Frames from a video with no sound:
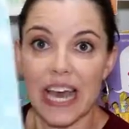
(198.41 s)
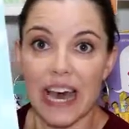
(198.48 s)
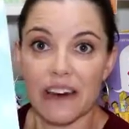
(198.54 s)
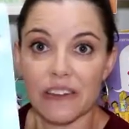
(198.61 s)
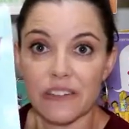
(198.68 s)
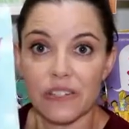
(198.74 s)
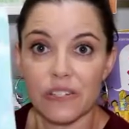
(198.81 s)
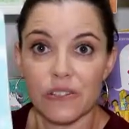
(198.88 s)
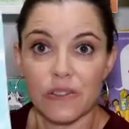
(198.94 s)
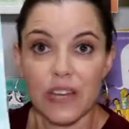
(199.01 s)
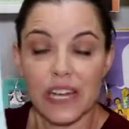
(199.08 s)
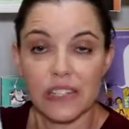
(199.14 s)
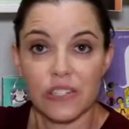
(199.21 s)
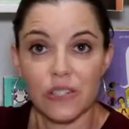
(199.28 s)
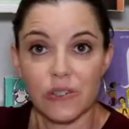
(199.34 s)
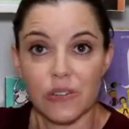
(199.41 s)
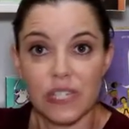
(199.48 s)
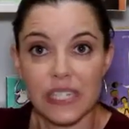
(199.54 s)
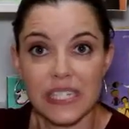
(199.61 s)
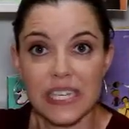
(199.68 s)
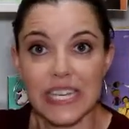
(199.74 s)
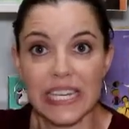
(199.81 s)
out so that
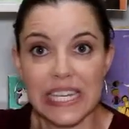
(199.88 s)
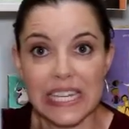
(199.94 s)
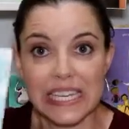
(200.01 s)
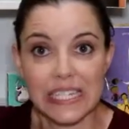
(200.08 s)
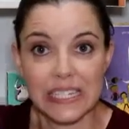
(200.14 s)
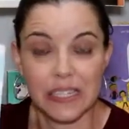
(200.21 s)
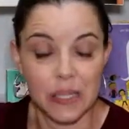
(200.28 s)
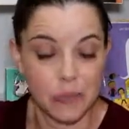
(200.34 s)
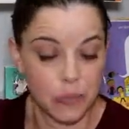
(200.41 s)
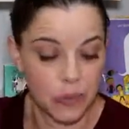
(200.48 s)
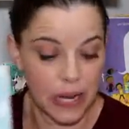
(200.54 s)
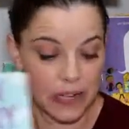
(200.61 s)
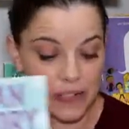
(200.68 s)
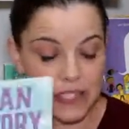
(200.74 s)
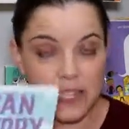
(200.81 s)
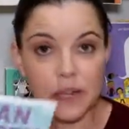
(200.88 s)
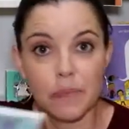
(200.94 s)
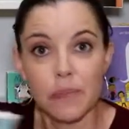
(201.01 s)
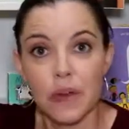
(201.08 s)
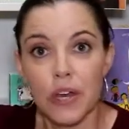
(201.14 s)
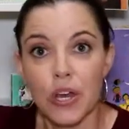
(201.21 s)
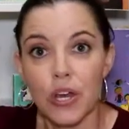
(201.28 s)
students can easily browse them,